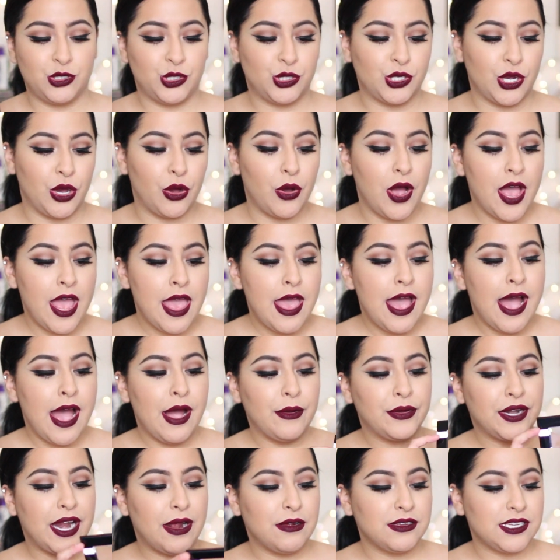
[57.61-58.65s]
So
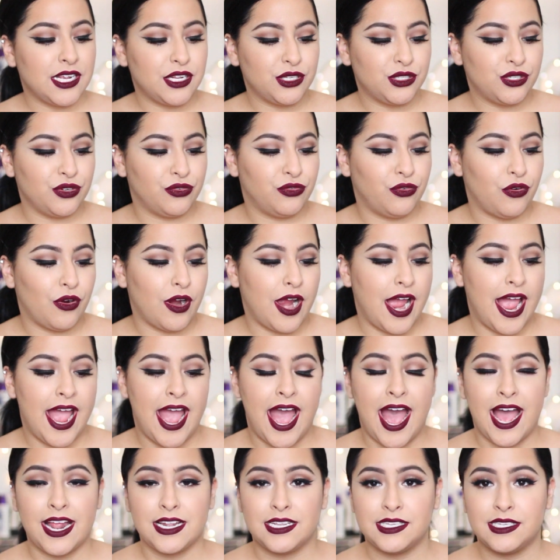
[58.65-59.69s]
when I was at Sephora, I
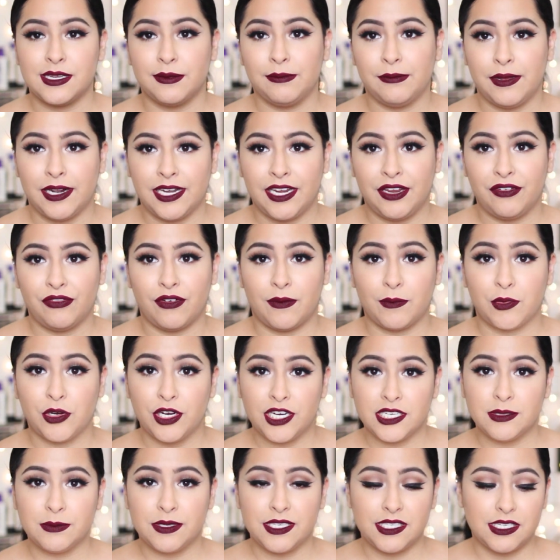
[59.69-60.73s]
had some money from
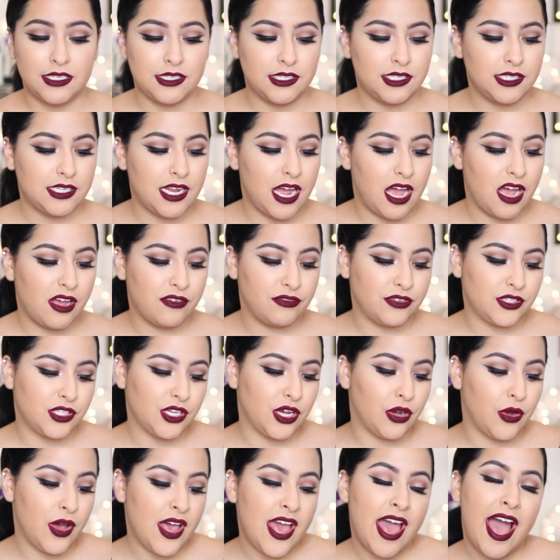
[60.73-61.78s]
Christmas and stuff.
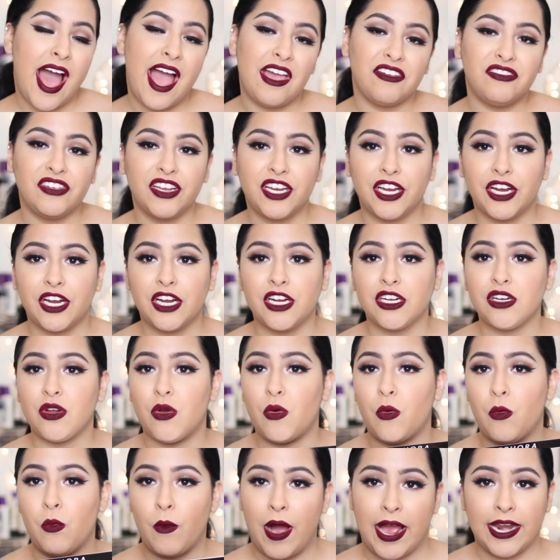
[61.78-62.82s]
So I
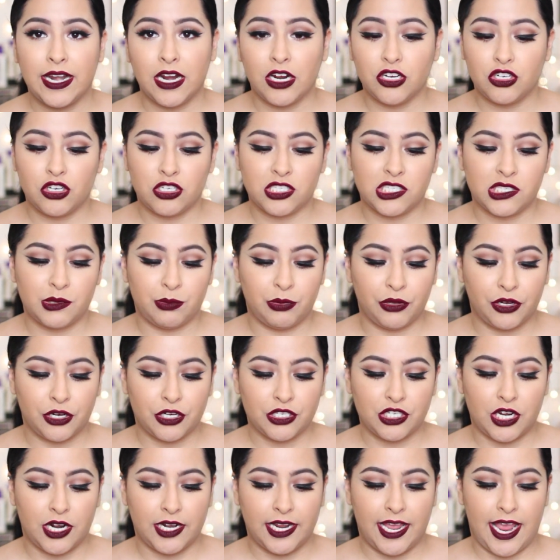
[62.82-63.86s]
figured, why not just
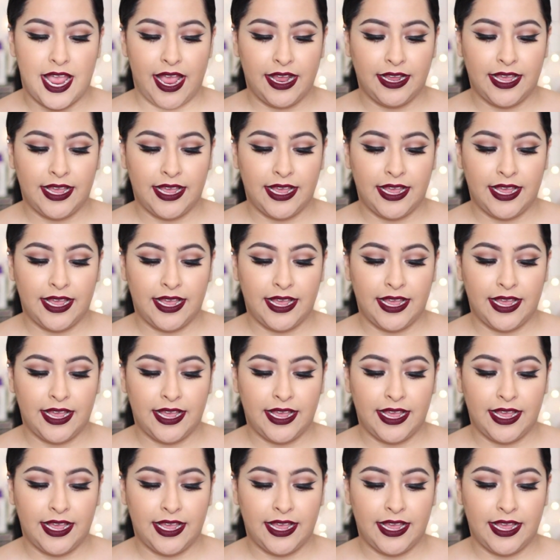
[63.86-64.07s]
splurge on it